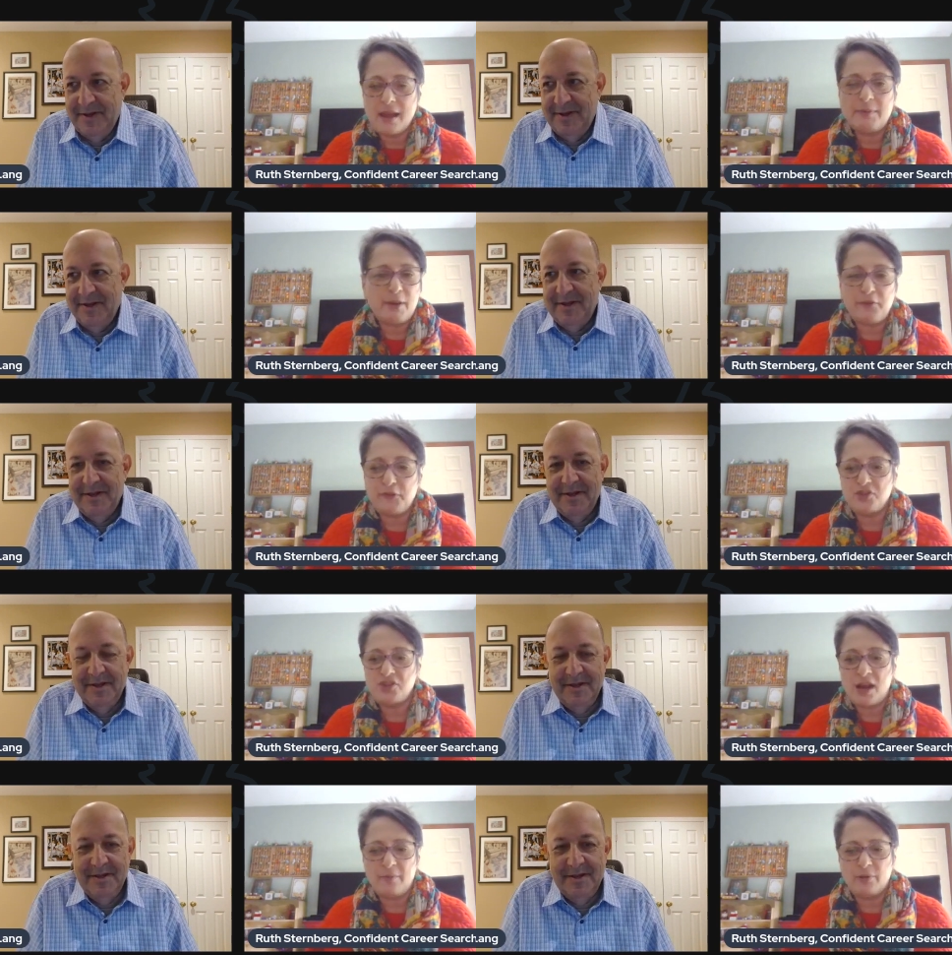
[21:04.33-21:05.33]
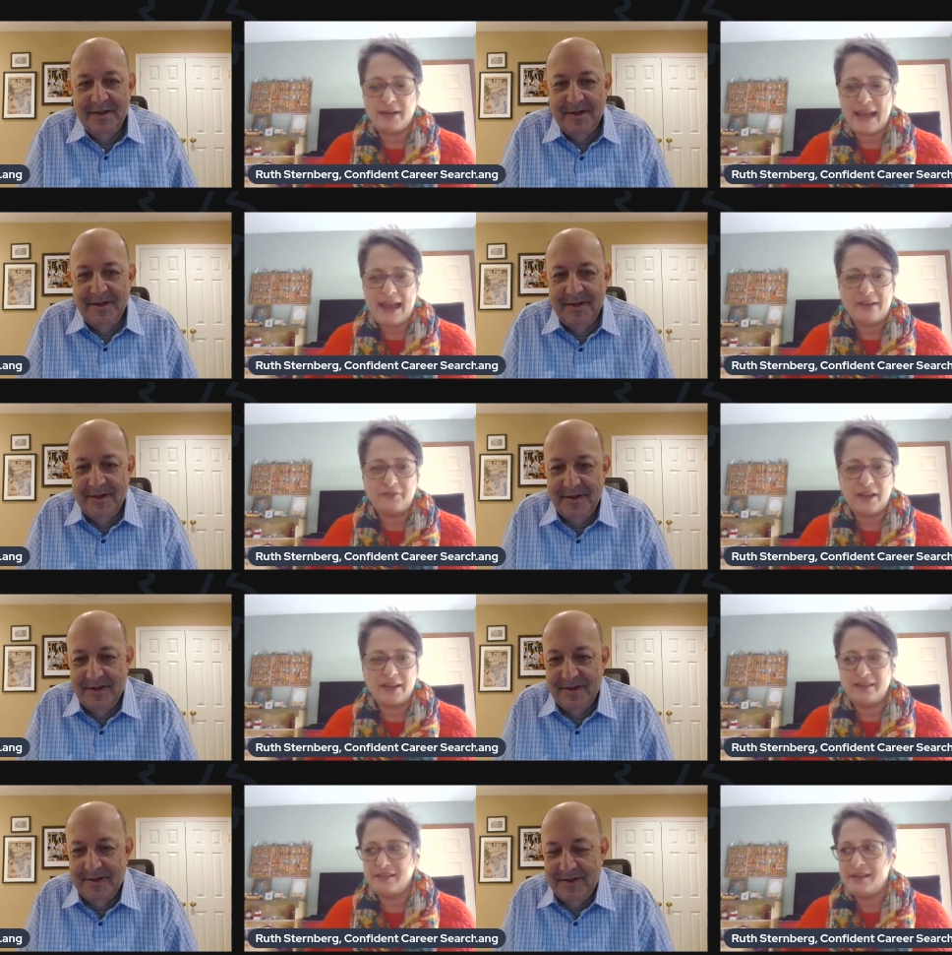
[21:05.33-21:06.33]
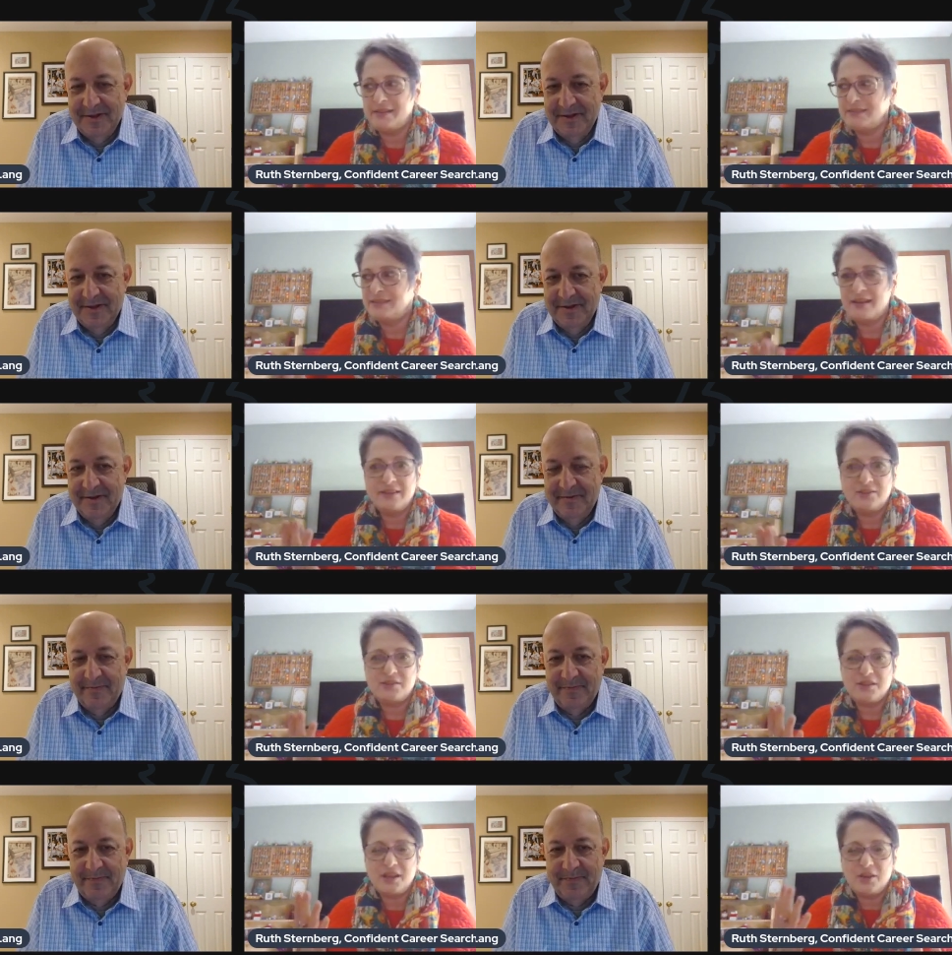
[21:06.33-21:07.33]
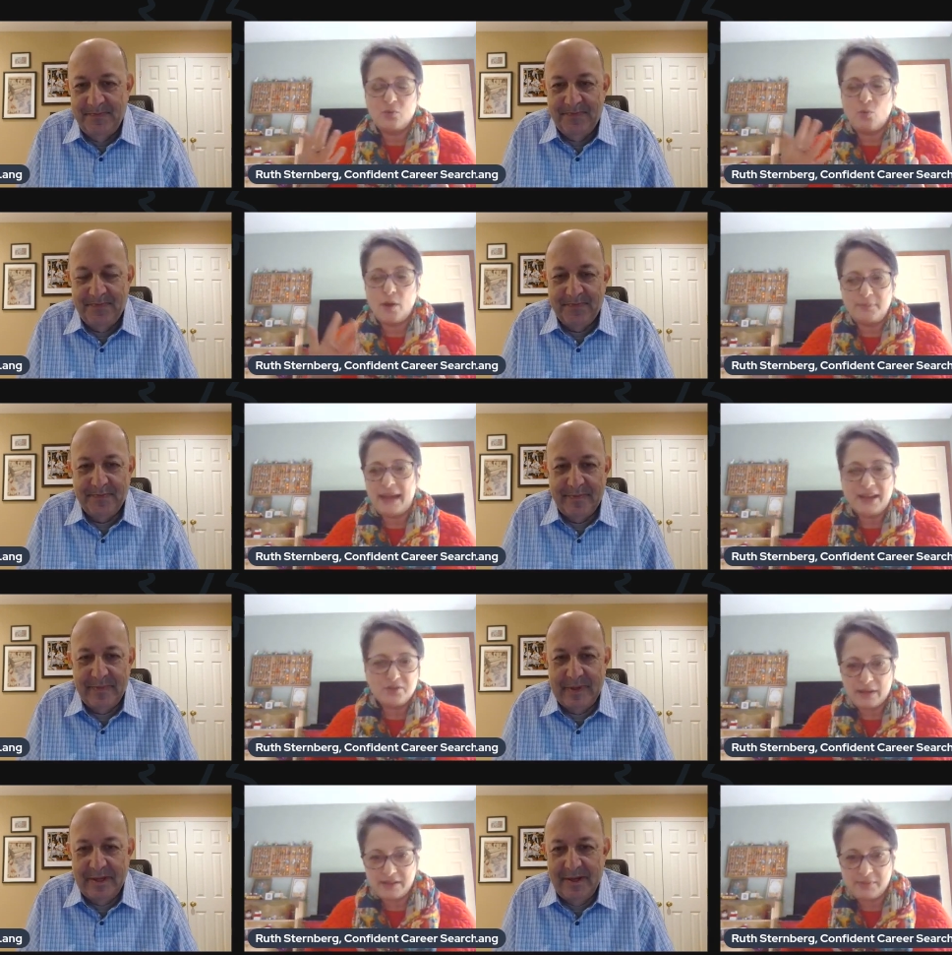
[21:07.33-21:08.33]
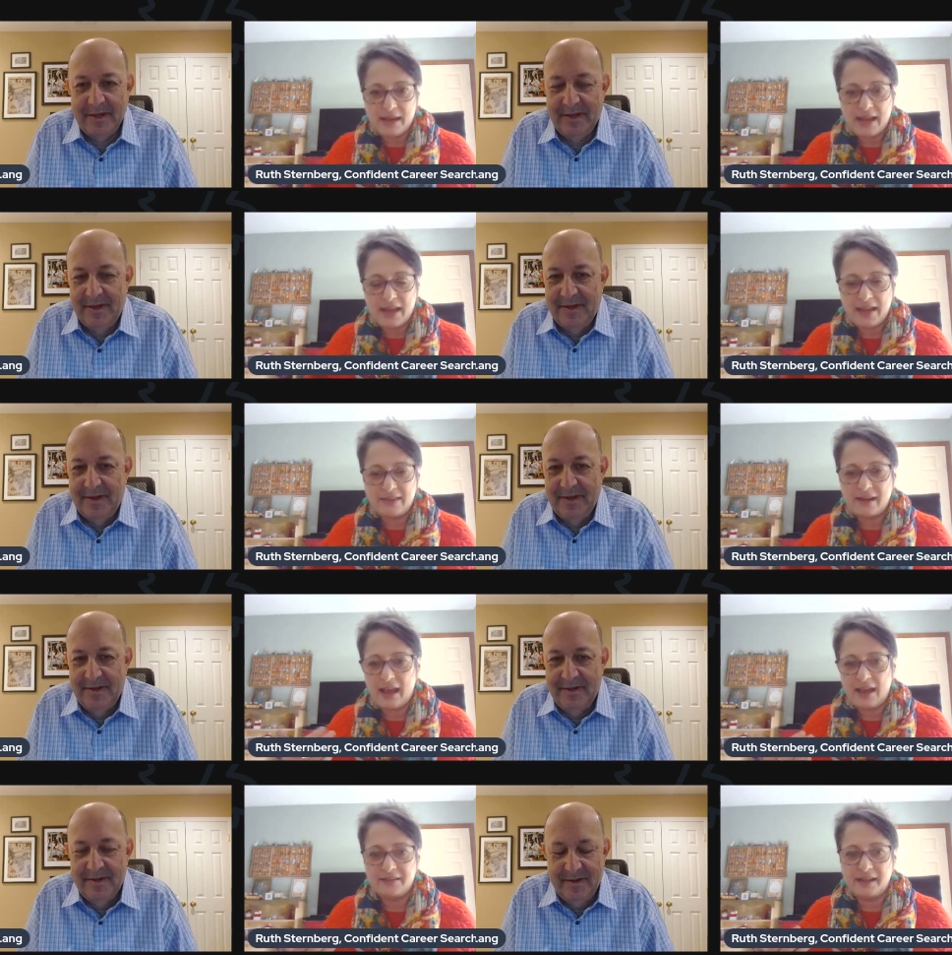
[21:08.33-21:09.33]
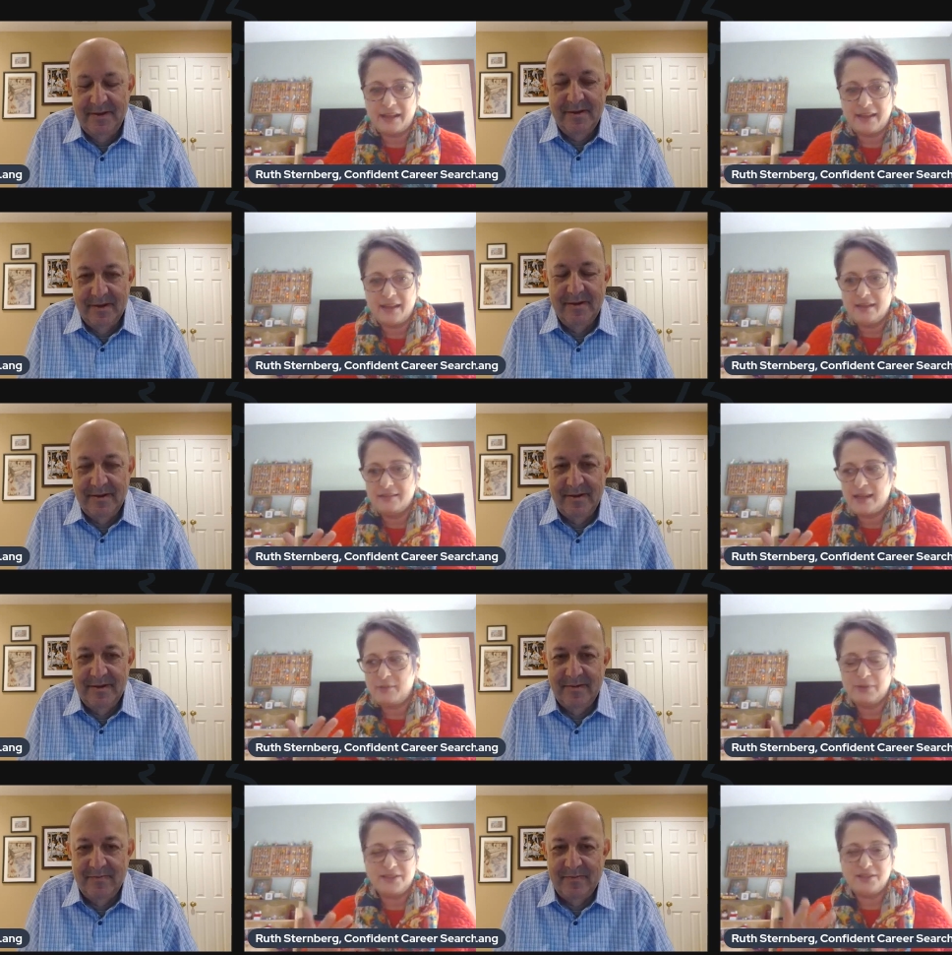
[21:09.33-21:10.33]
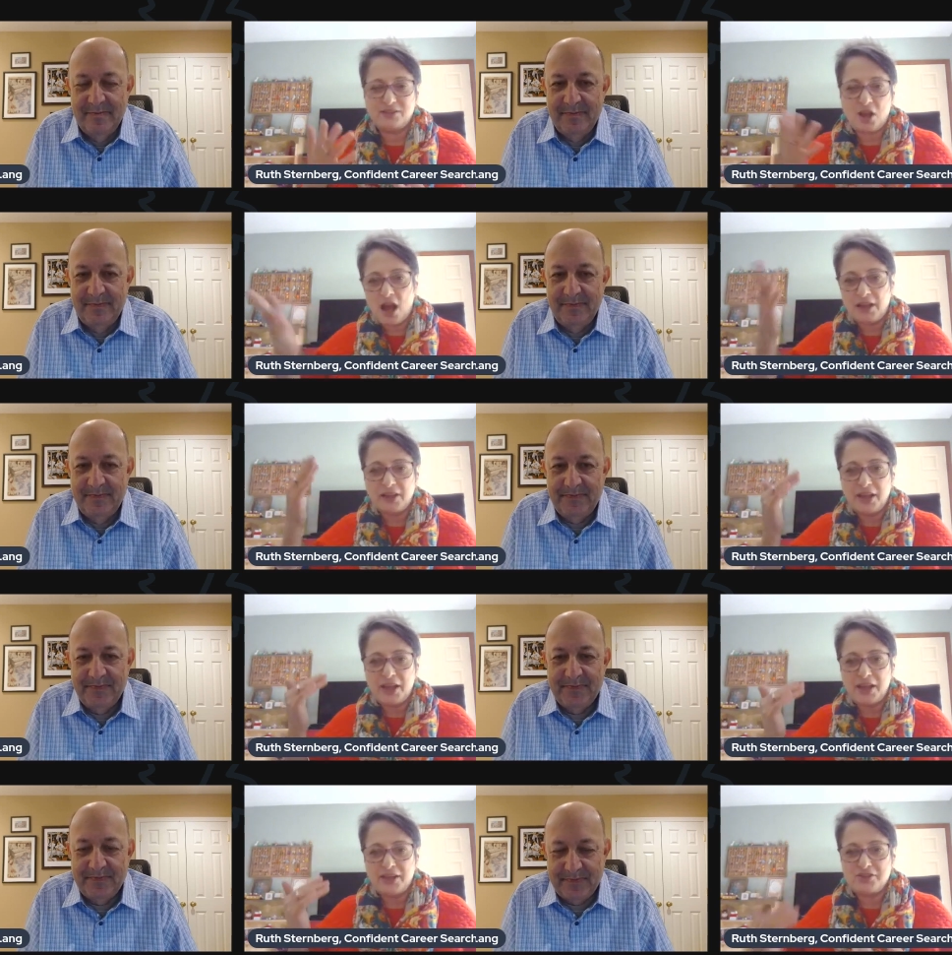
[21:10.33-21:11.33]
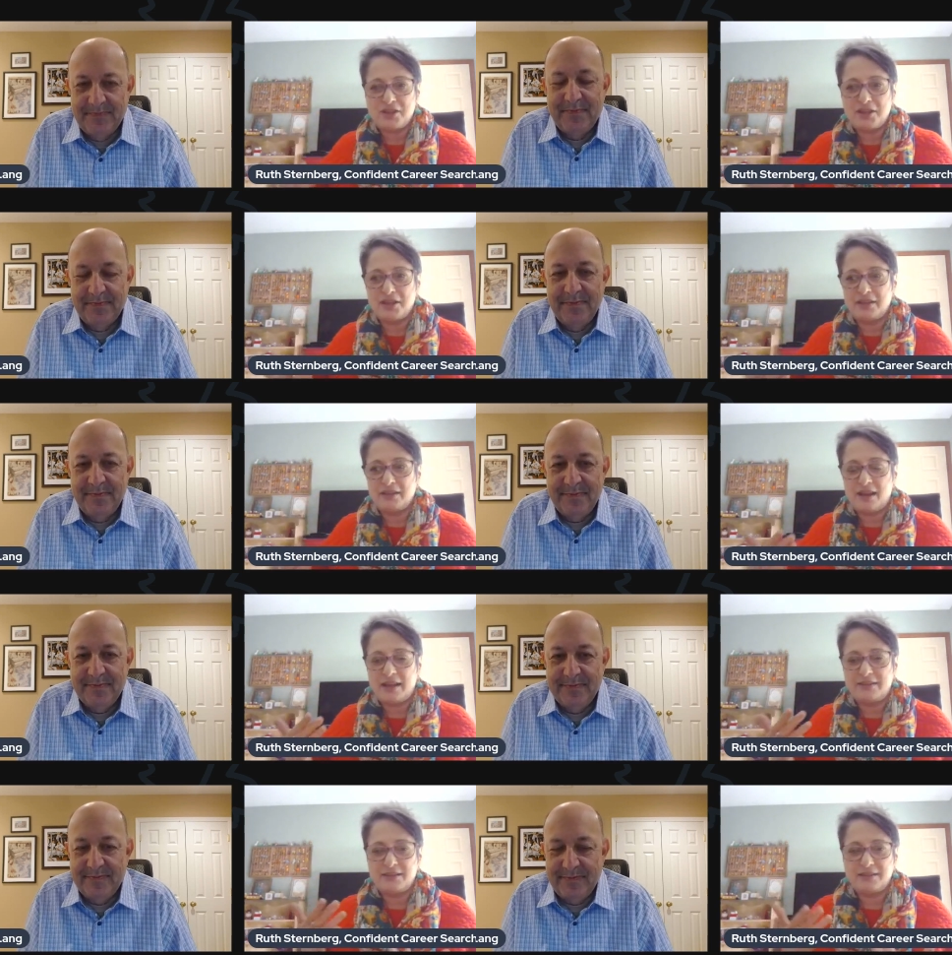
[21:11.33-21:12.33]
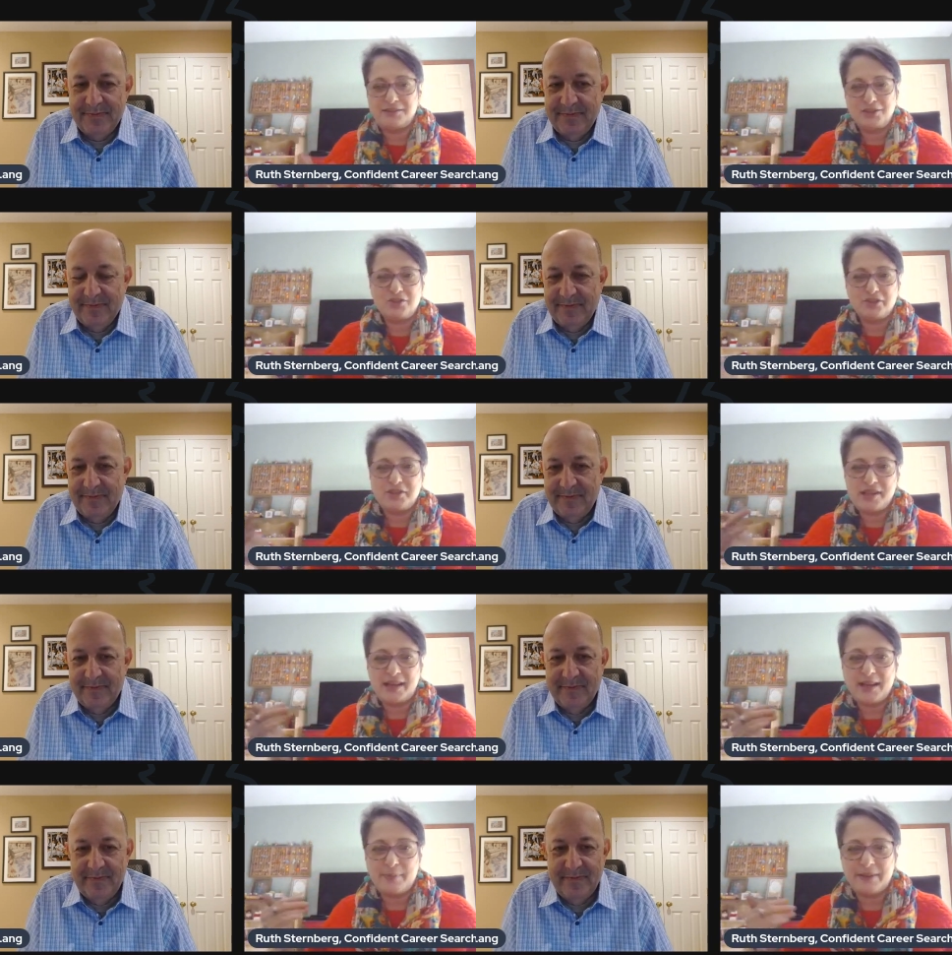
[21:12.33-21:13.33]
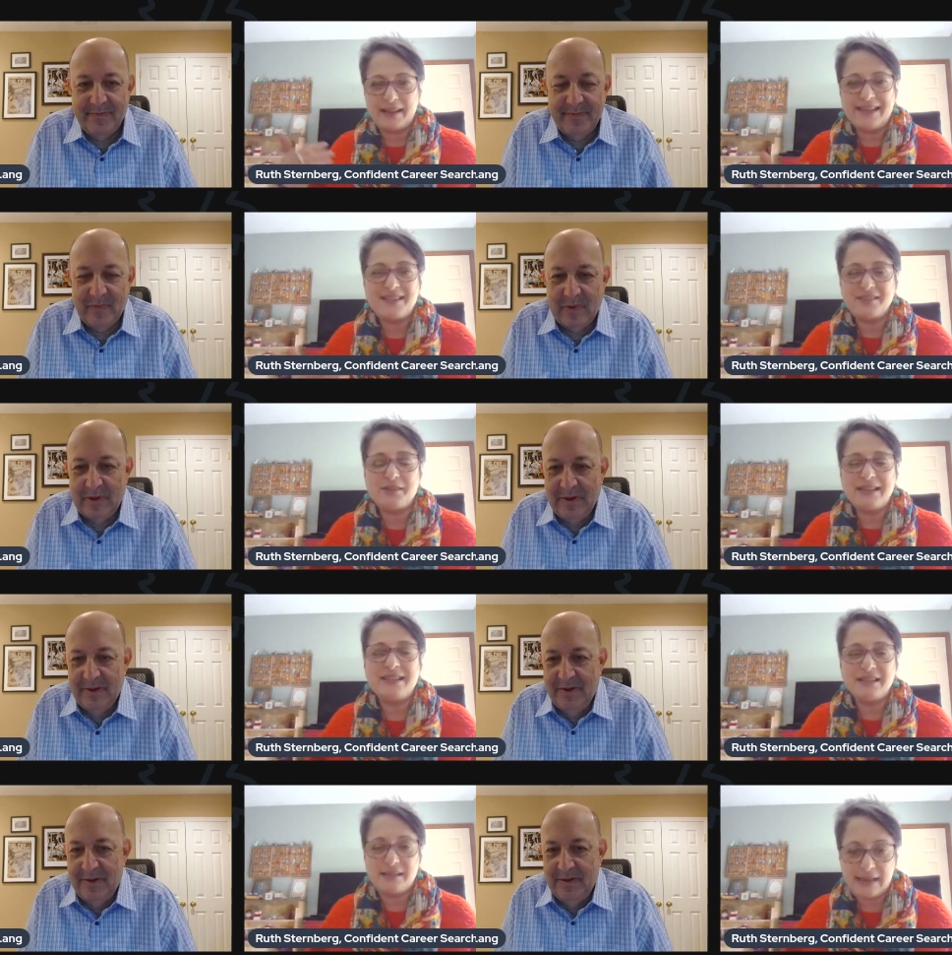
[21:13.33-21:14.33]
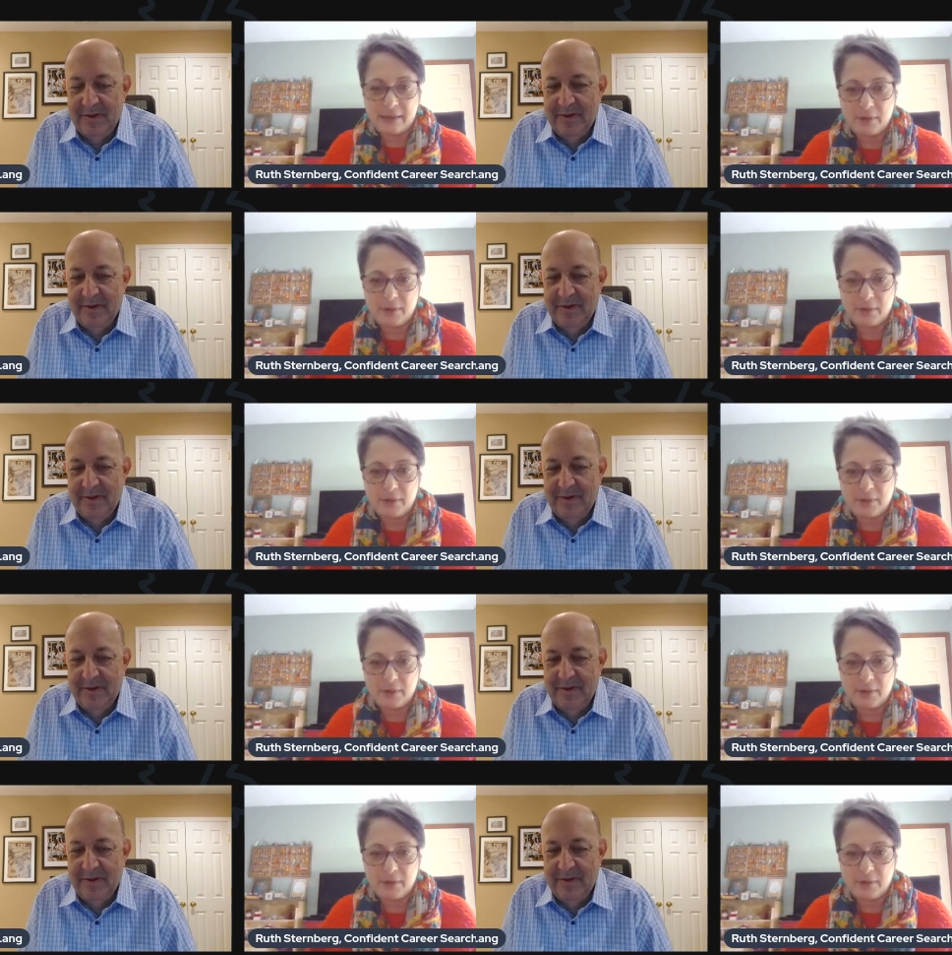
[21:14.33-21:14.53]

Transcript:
Speaker 1: I mean, my first job, what did I have? Like this one page resume that had like I went to this college and I did this internship and like, it doesn't it didn't say